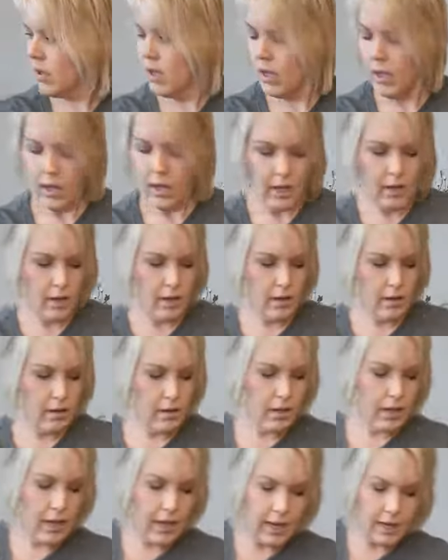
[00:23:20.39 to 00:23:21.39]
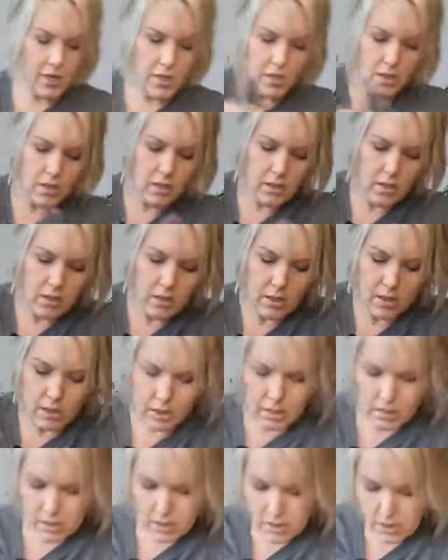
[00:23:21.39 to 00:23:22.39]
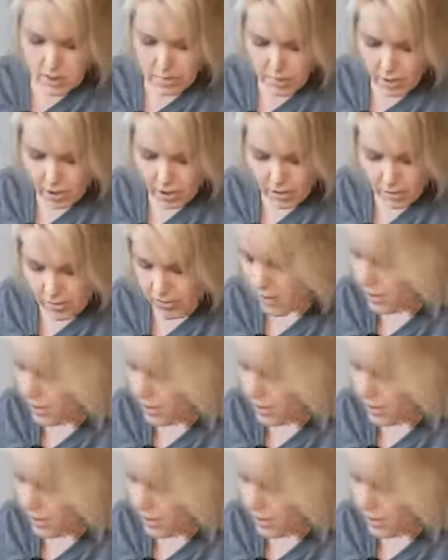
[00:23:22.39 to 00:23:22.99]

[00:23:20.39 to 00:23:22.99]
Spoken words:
In gauges, the smaller the